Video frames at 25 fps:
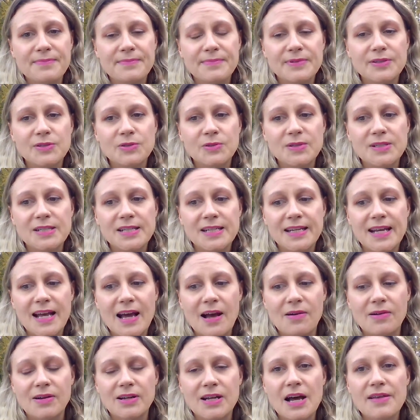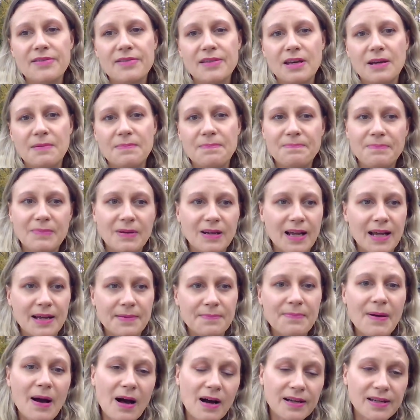sorting out other
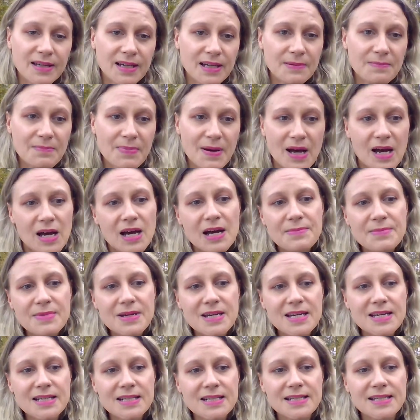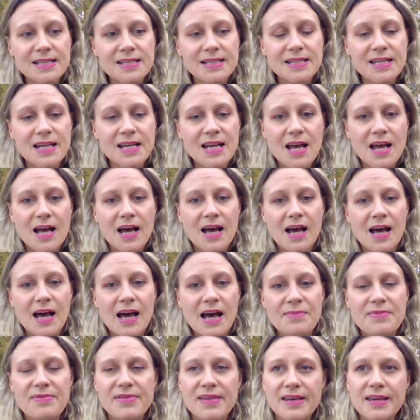like parking permits,
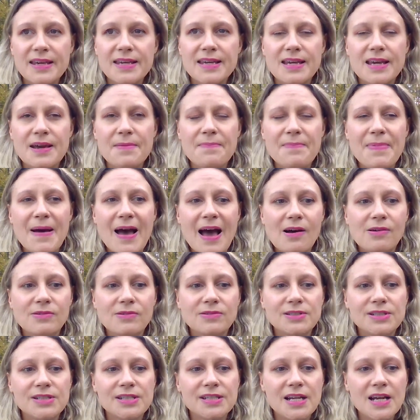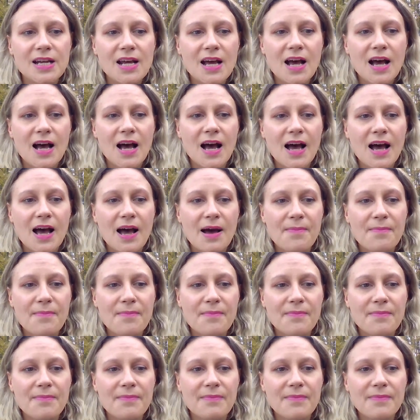thinking about
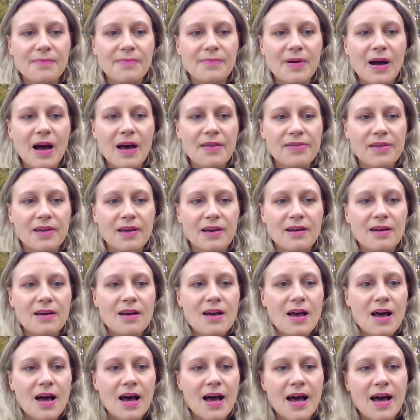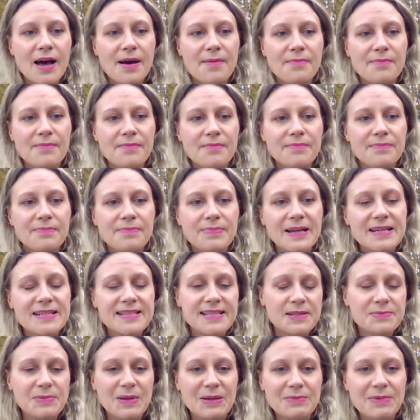other
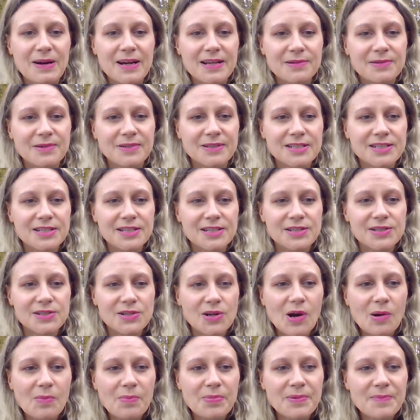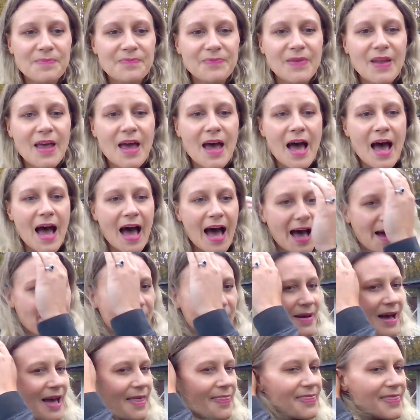places we might want to stop,
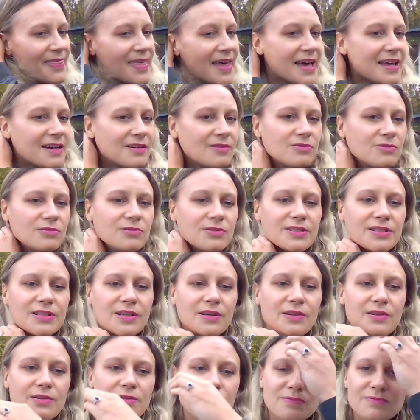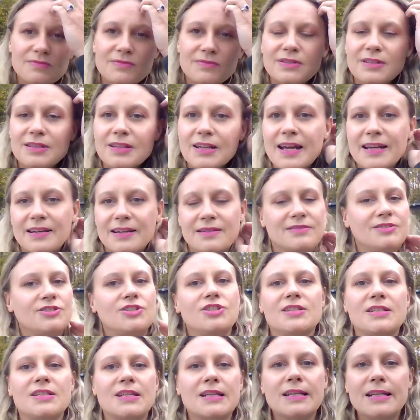and then also like
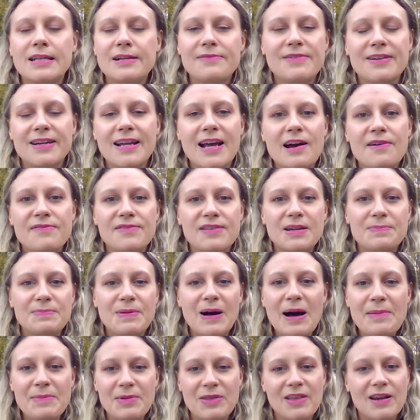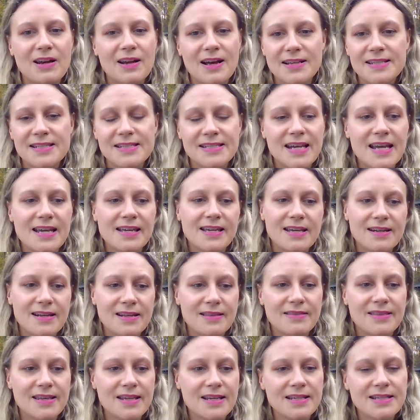just clearing out of the apartment the last day,
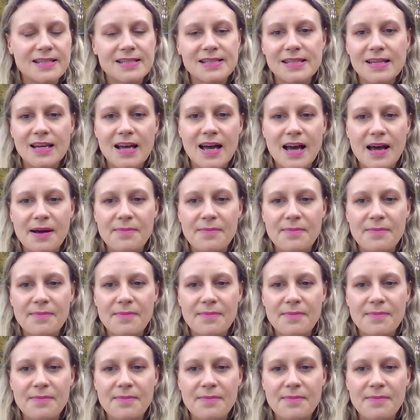getting things